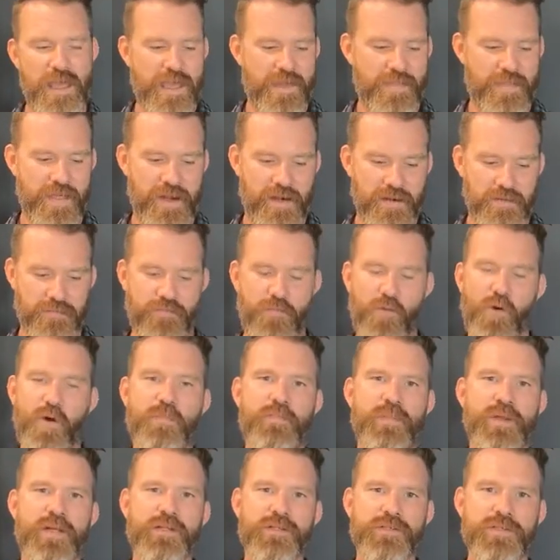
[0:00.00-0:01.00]
And then our
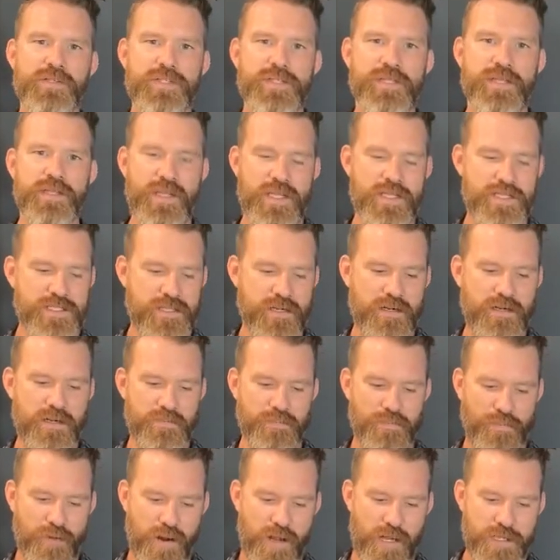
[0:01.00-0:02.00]
4 builds, they
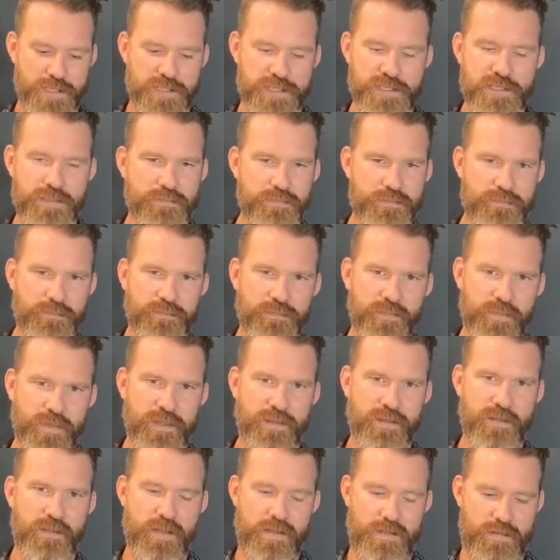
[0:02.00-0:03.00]
start at bronze,
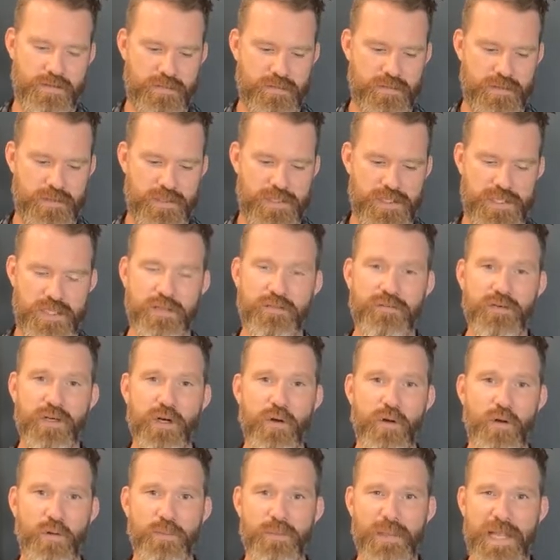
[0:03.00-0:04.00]

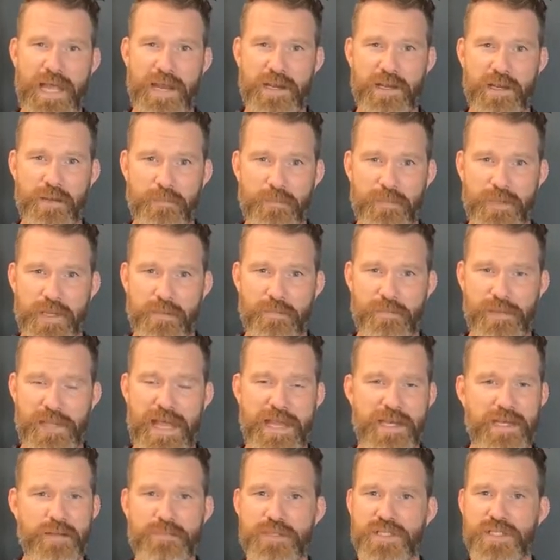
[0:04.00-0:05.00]
silver, gold, platinum.
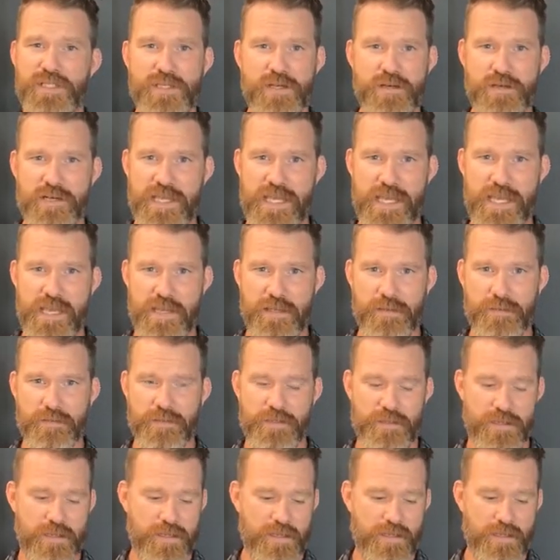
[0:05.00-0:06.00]
Platinum is
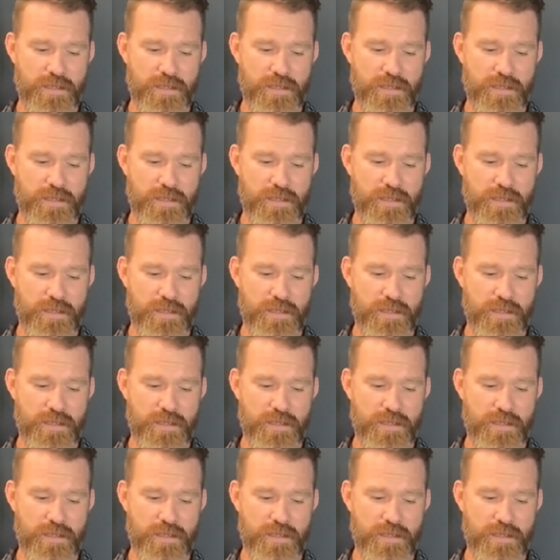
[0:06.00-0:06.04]
turnkey.